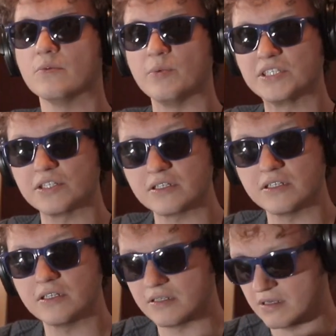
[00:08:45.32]
we
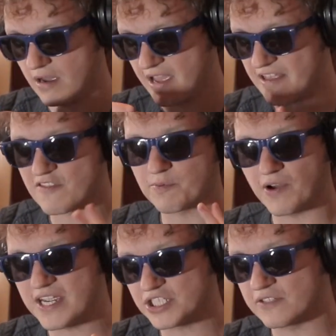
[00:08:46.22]
took
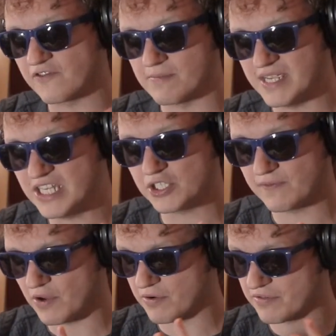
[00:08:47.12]
inspiration from each
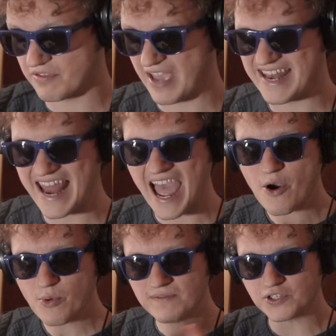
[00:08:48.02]
of those. And
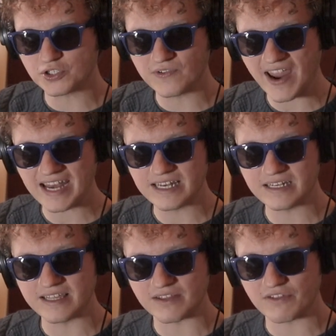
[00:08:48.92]
now we've
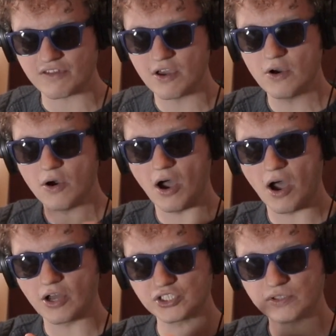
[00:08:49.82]
created this
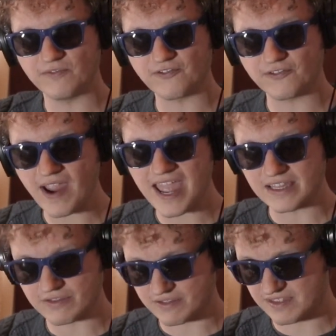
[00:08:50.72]

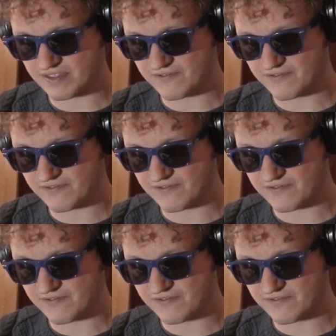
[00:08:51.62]
phrase, this